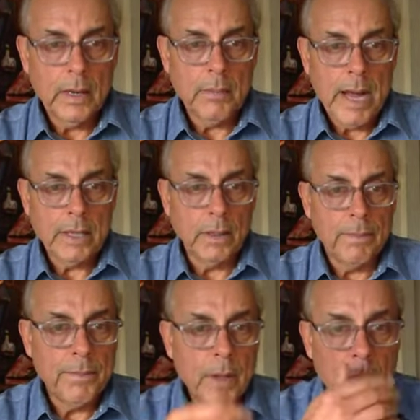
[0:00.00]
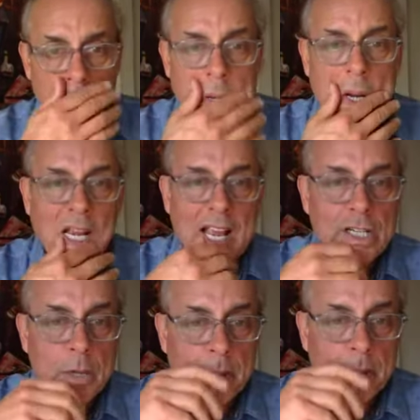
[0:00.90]
Michael, what
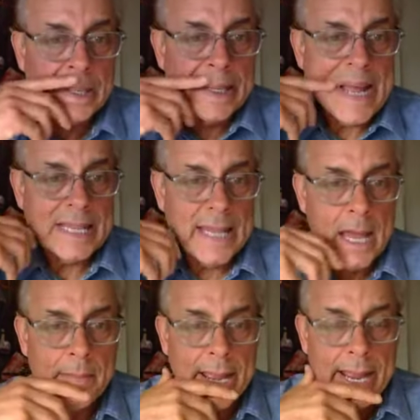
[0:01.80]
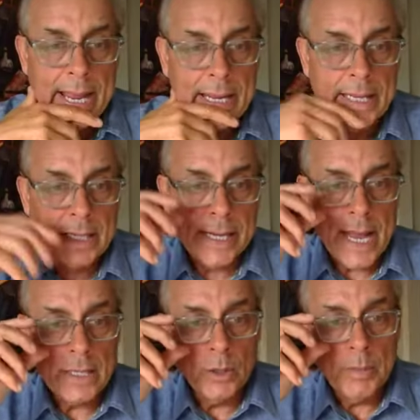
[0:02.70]
indicators should be looking at that may
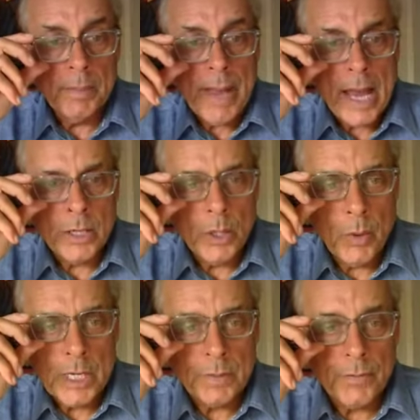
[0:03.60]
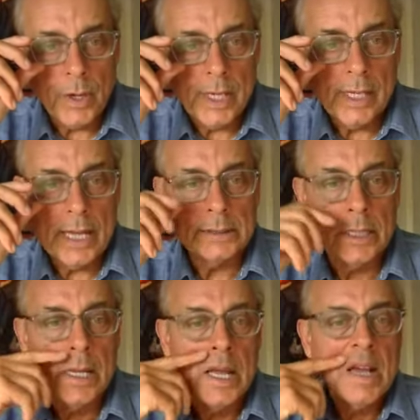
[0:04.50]
indicate looming panic 2 weeks before the
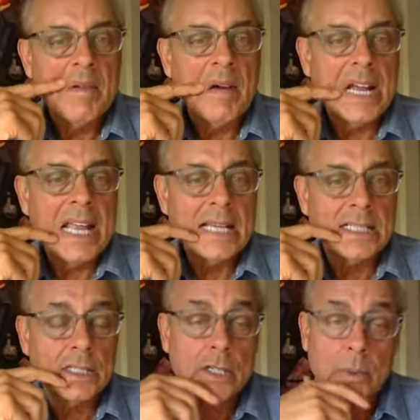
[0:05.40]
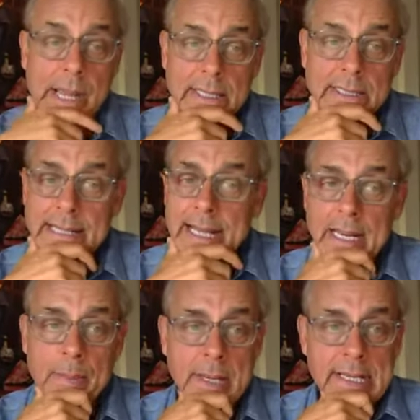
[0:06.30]
election? My guess is 2 weeks. It's
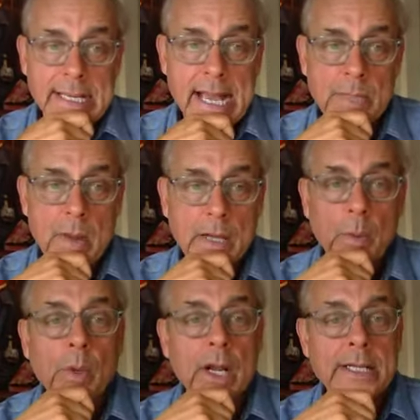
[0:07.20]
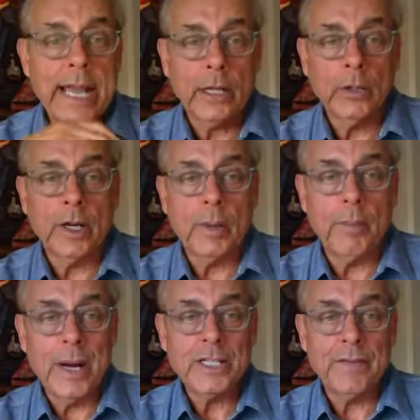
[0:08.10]
anybody's guess, Michael. We're going to take a look at a
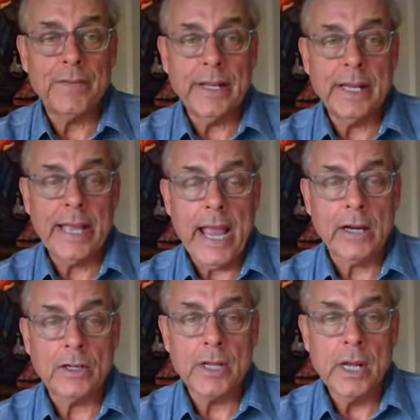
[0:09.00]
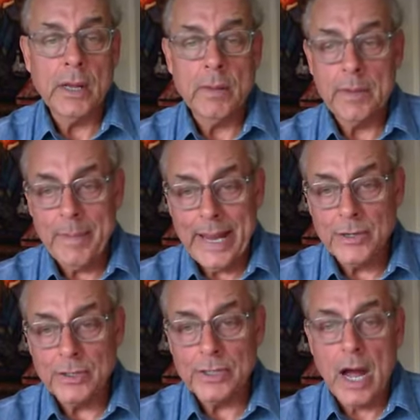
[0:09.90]
bunch of indicators, the
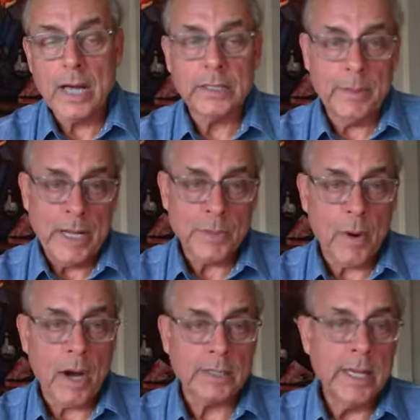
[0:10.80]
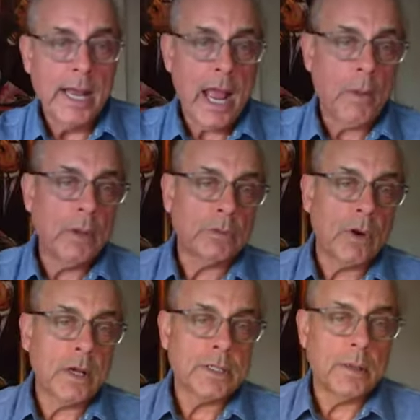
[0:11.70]
major stocks, the benchmarks, and we'll
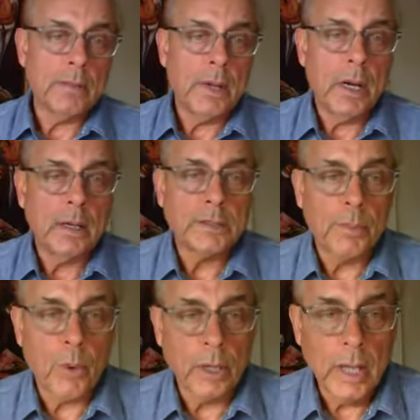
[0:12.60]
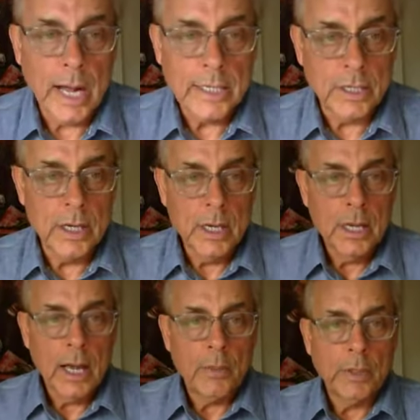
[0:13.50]
draw some support lines and
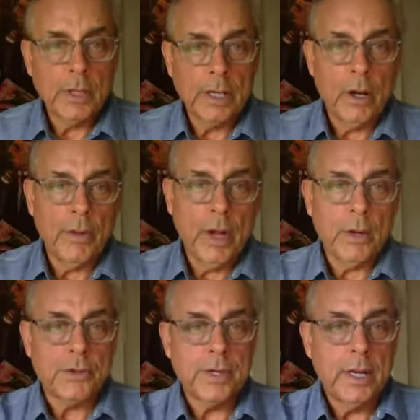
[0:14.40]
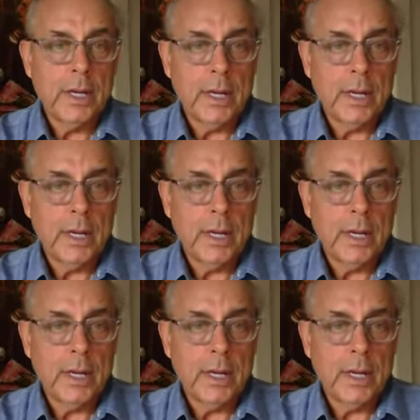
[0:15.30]
we'll look at all those.